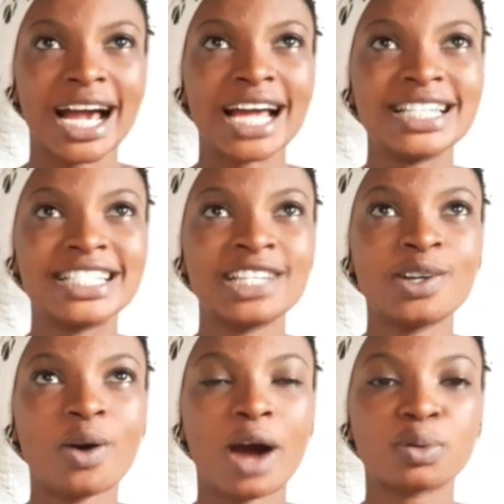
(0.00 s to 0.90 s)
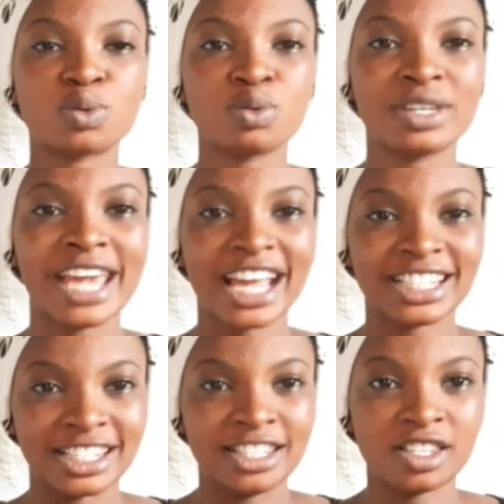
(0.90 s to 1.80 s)
and they know how to get
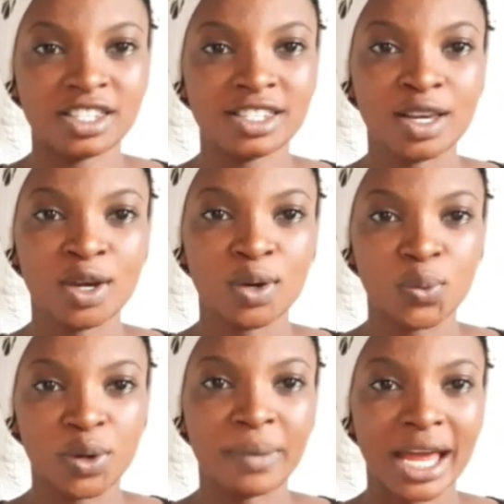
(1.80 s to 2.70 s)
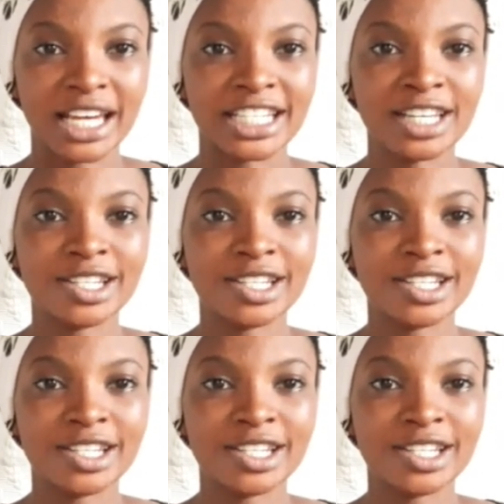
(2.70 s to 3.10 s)
these women.